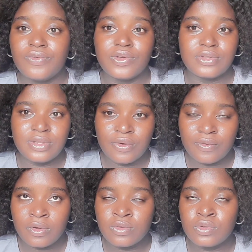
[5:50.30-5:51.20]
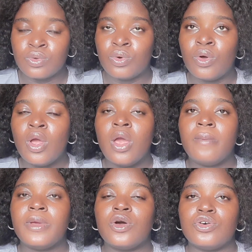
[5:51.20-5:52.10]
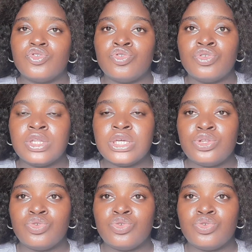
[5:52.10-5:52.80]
yourself also, because you need